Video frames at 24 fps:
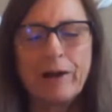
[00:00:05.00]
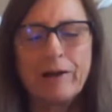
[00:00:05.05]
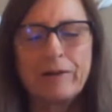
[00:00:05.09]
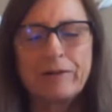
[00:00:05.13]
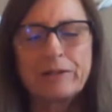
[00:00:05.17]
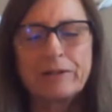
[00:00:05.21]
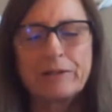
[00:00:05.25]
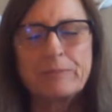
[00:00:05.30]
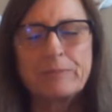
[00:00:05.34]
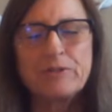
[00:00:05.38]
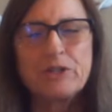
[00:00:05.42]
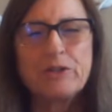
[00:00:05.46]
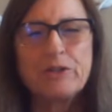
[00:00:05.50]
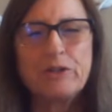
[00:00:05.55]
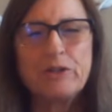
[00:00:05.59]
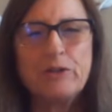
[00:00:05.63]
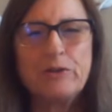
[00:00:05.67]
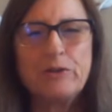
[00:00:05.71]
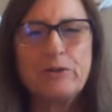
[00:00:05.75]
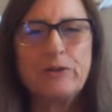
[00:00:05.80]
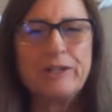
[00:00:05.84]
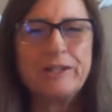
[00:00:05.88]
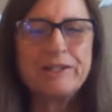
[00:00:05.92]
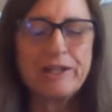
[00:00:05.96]
Welcome to
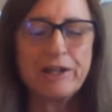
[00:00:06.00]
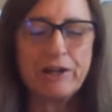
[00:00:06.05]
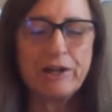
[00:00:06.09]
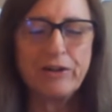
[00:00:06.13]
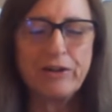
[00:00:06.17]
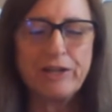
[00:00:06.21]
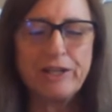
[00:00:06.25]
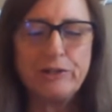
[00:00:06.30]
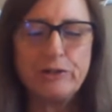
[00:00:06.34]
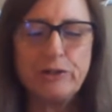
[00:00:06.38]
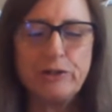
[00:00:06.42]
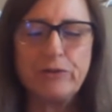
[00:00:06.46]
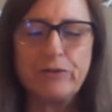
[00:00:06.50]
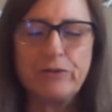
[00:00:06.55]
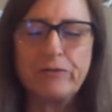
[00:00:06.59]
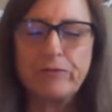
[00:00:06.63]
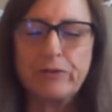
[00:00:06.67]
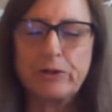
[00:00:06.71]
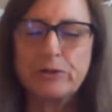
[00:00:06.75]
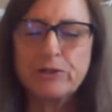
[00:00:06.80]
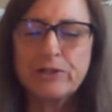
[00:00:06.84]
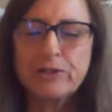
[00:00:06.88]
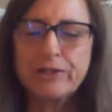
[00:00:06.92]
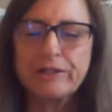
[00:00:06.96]
the Unitarian
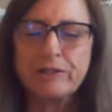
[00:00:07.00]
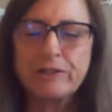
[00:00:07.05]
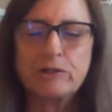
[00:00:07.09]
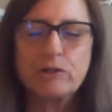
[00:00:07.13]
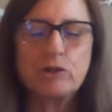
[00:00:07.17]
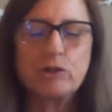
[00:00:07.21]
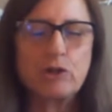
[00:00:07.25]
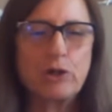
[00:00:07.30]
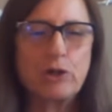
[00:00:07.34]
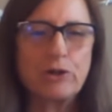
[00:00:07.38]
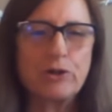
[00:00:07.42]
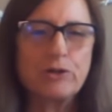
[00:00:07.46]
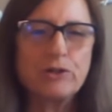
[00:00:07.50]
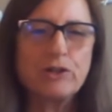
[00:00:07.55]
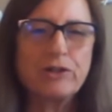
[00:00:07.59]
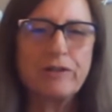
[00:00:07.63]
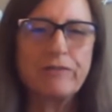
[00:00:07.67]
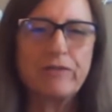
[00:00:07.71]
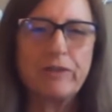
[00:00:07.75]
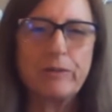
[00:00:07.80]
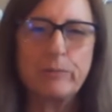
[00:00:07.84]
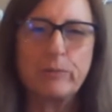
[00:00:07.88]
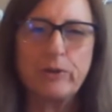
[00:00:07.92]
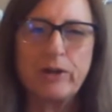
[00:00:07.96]
Universalist
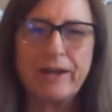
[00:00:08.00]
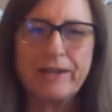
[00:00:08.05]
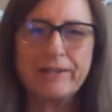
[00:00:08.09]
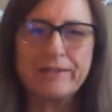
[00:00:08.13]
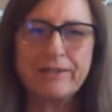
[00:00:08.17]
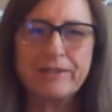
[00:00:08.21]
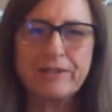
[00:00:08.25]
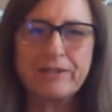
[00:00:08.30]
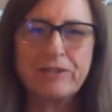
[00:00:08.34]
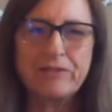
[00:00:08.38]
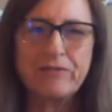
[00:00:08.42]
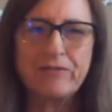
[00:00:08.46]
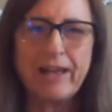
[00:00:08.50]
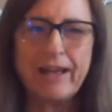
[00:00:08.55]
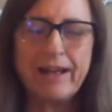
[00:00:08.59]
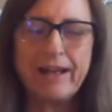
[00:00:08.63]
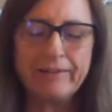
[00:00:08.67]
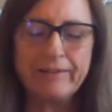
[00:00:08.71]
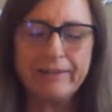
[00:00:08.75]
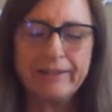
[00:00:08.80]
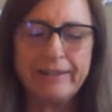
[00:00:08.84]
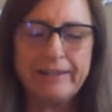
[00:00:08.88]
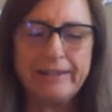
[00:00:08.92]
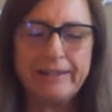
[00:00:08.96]
Church of the Brazos
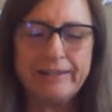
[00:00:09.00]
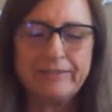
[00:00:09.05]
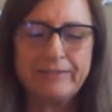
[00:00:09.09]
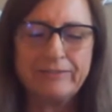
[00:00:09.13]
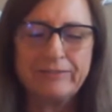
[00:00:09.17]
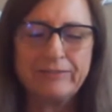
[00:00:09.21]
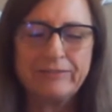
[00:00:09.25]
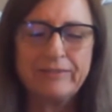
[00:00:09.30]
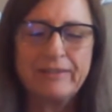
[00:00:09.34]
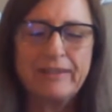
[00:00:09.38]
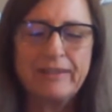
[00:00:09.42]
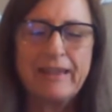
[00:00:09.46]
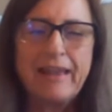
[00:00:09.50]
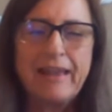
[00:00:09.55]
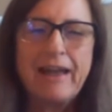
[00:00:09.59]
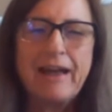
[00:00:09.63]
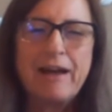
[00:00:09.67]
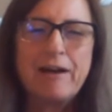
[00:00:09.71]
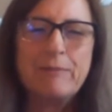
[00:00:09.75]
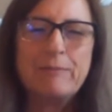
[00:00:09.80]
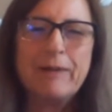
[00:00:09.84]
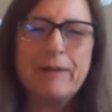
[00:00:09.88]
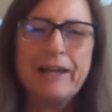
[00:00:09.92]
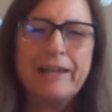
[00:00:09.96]
Valley.
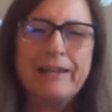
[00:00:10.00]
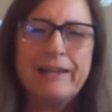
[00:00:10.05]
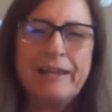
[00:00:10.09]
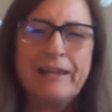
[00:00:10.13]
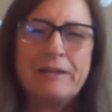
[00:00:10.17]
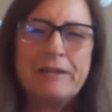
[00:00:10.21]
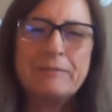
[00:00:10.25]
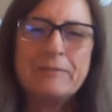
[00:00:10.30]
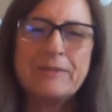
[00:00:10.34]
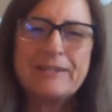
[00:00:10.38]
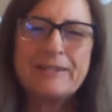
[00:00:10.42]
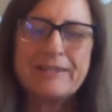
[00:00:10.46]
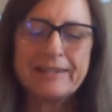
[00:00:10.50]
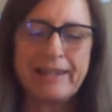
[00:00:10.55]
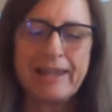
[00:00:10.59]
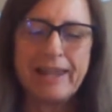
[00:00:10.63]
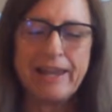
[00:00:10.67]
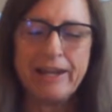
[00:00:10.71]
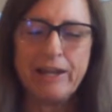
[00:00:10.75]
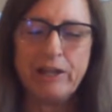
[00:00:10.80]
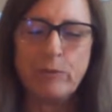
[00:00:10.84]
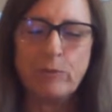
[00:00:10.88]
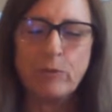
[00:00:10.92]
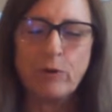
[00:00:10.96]
My name is
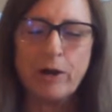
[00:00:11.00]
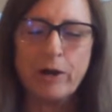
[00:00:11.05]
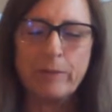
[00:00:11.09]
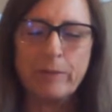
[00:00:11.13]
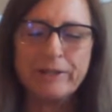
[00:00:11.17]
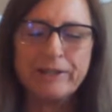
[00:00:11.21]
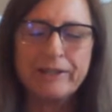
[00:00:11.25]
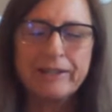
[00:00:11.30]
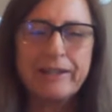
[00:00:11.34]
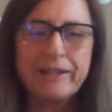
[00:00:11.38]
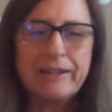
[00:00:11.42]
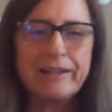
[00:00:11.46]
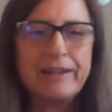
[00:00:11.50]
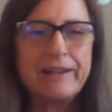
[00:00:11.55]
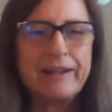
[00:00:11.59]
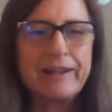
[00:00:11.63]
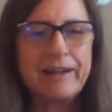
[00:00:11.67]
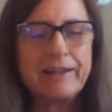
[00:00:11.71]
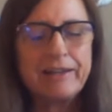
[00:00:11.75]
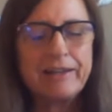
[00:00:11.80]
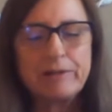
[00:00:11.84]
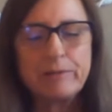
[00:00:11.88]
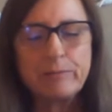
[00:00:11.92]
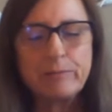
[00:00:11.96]
Katie Womack, and
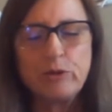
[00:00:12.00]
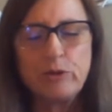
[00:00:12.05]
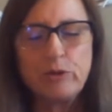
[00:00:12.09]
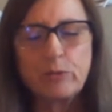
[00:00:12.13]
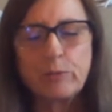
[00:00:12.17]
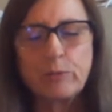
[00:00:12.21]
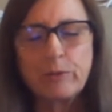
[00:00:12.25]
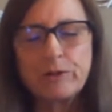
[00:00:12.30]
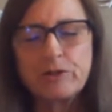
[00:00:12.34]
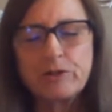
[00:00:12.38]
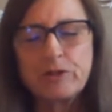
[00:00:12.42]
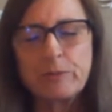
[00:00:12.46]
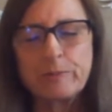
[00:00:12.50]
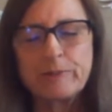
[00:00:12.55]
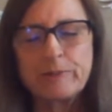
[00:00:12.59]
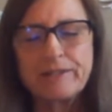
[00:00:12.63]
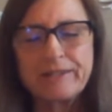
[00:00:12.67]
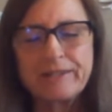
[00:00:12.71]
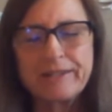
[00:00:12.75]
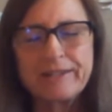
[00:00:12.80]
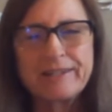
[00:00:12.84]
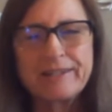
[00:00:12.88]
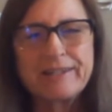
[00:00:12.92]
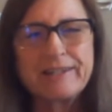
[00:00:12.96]
I am your worship
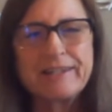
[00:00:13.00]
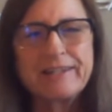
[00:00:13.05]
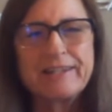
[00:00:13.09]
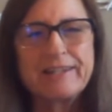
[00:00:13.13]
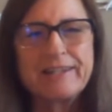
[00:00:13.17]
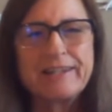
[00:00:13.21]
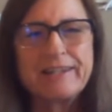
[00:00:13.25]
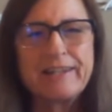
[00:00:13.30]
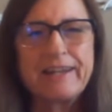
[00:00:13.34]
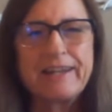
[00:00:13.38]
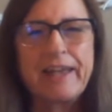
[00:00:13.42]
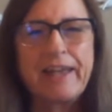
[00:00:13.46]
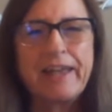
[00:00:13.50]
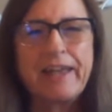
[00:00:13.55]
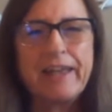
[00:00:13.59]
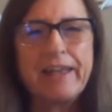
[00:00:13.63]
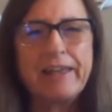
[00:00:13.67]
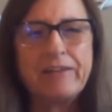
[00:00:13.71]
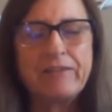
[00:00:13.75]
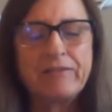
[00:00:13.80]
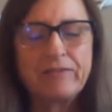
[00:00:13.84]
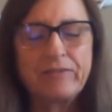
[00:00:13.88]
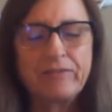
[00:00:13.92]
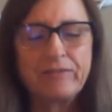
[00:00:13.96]
assistant
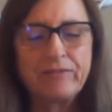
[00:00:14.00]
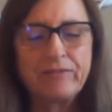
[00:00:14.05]
today.